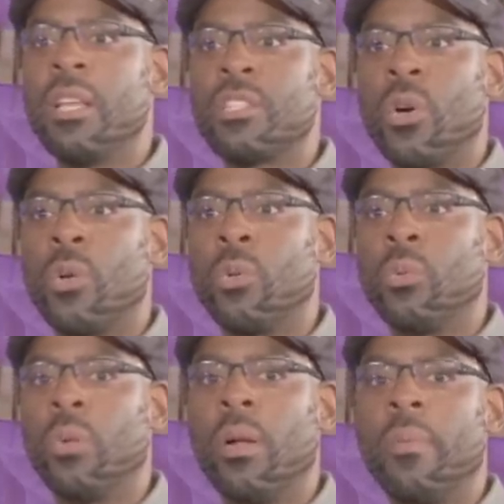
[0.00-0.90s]
So
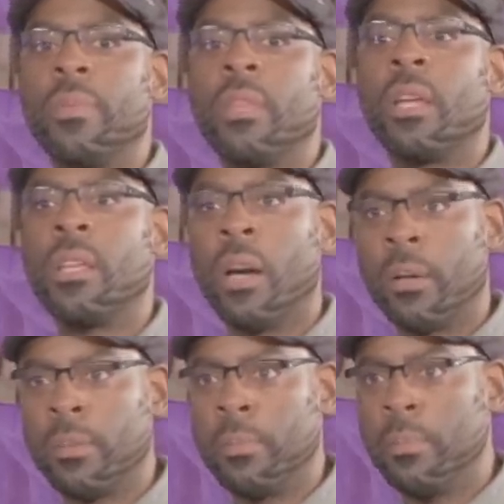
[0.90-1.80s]
the
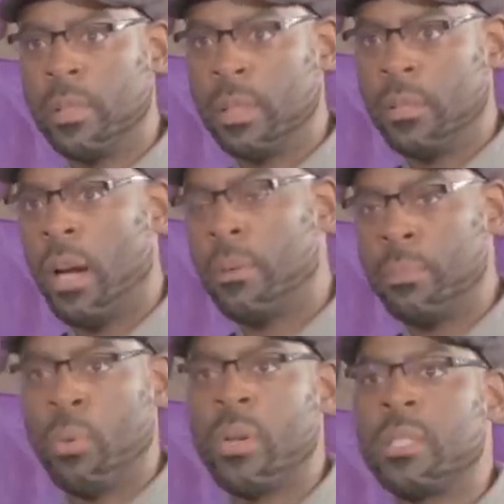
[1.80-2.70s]
young
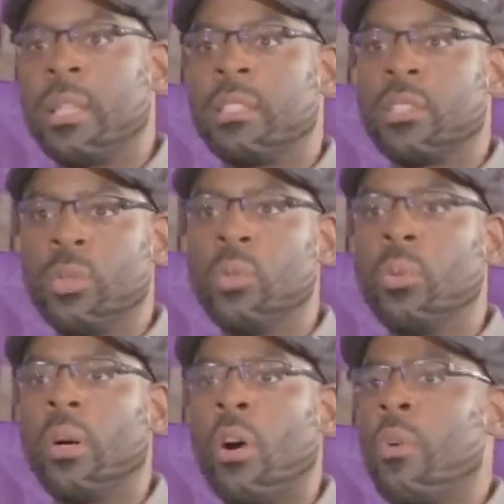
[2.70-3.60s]
boys in school
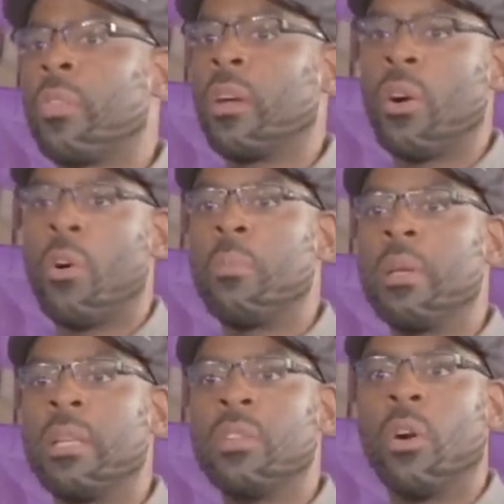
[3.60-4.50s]
would often call me,
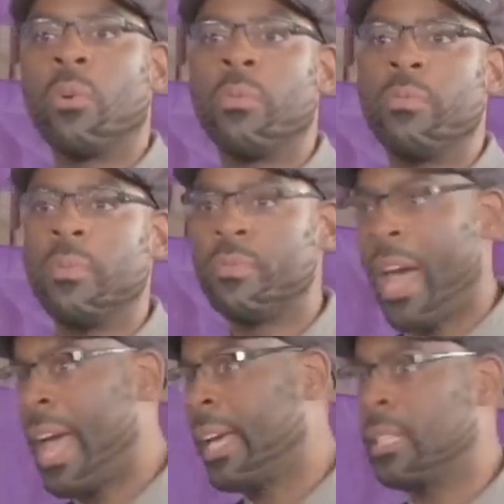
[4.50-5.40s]
you know,
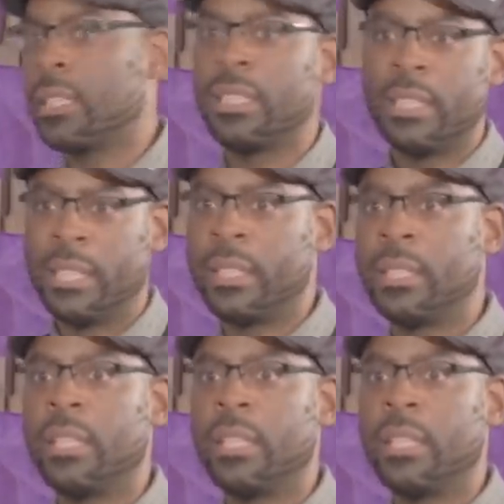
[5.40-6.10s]
faggots, sissies,